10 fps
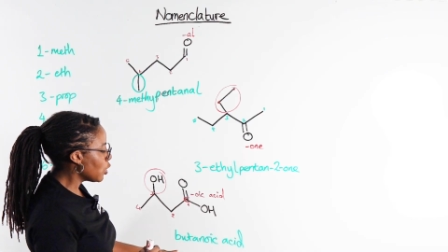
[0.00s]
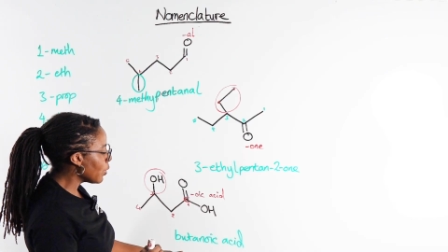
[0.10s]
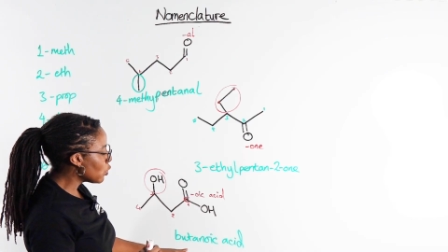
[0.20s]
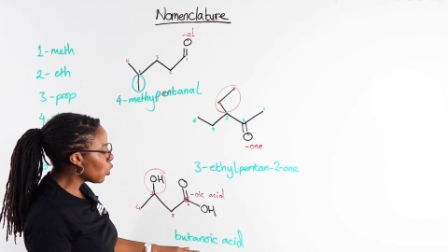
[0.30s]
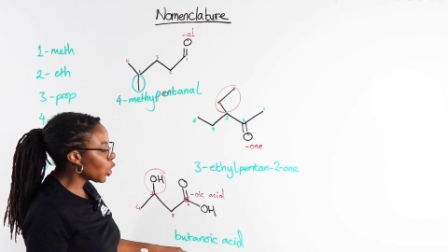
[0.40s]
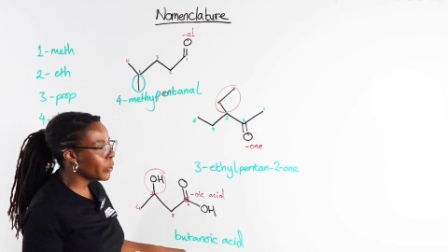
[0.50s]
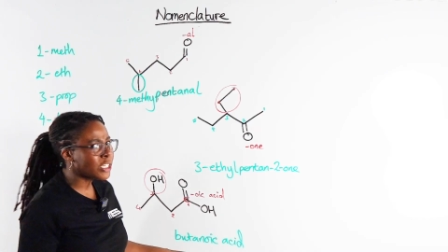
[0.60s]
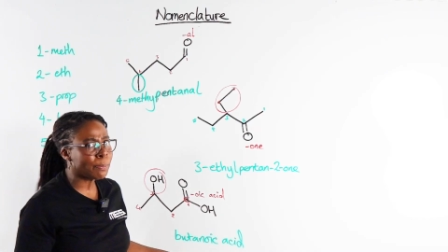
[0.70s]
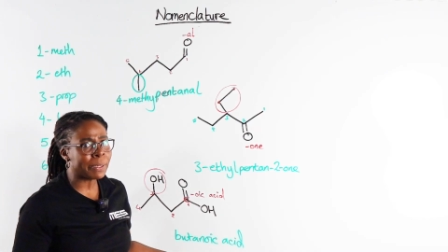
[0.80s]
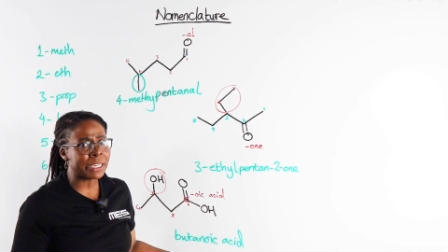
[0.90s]
So it's not going
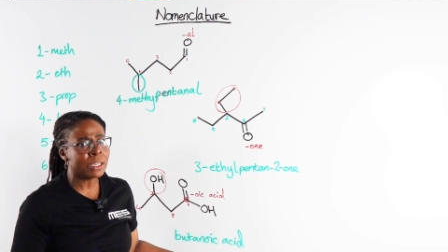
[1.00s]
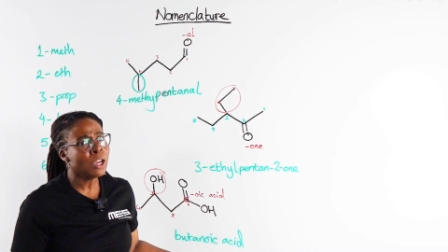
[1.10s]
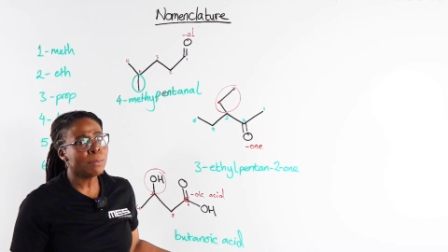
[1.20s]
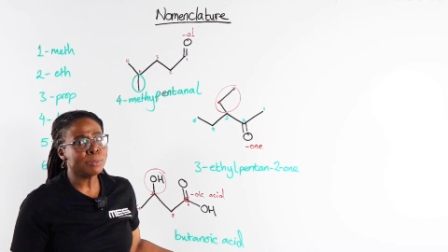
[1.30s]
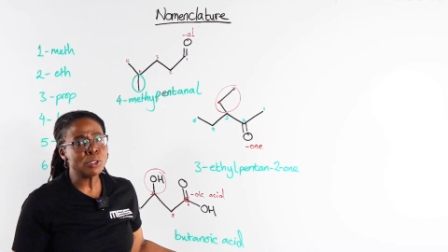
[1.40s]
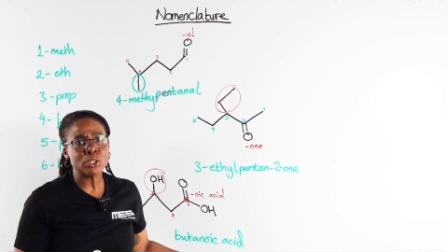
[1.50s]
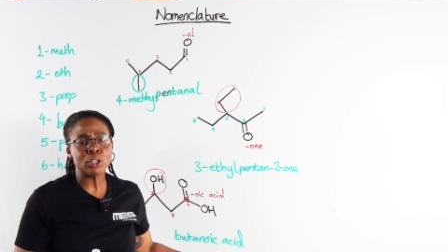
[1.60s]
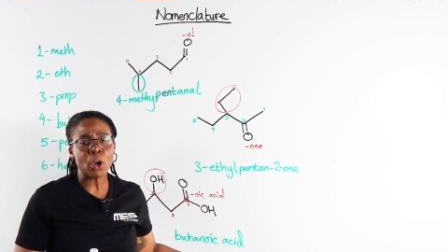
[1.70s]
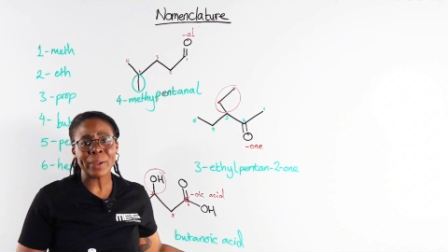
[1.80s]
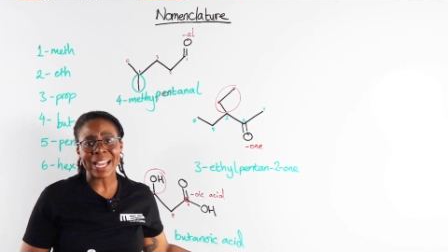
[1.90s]
to be
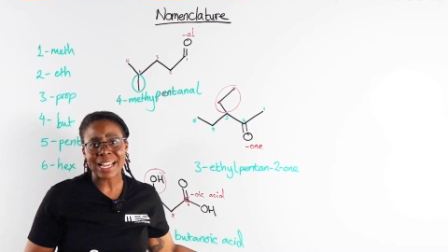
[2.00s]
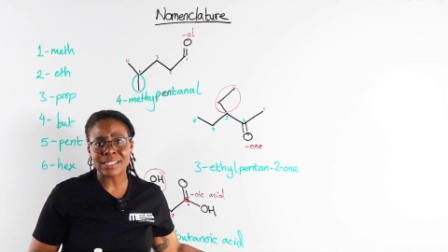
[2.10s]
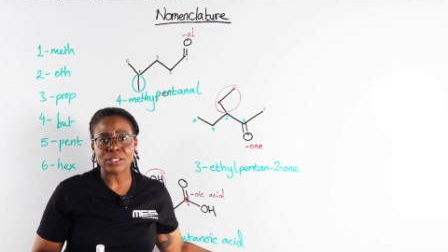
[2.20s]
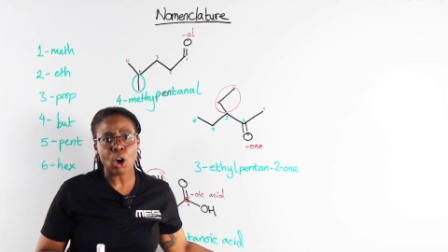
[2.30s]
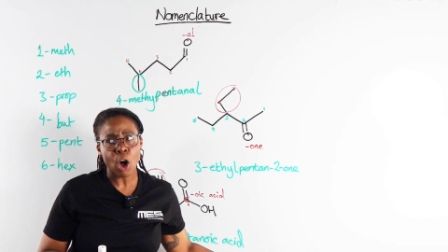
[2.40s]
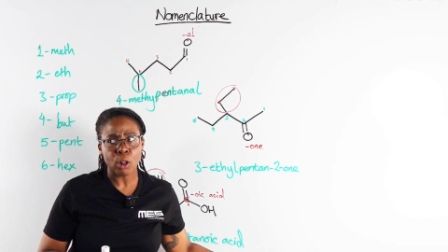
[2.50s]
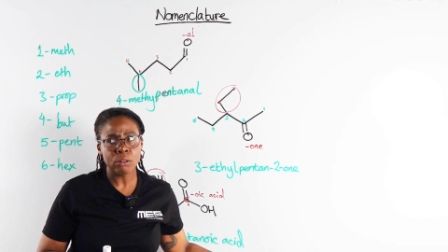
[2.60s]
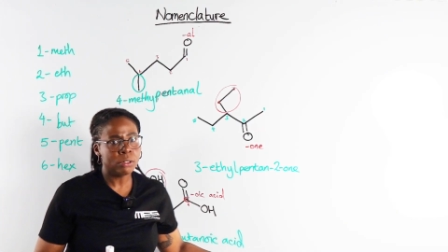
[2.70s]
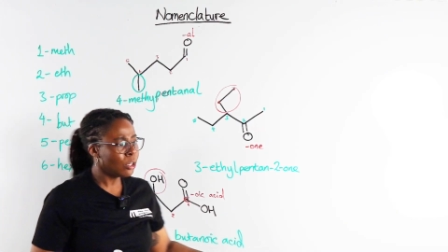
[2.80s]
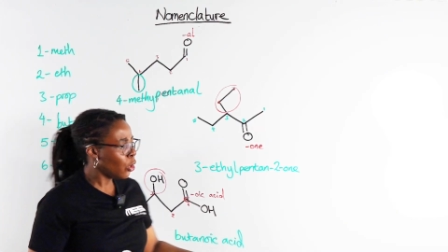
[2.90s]
butanoic acid ol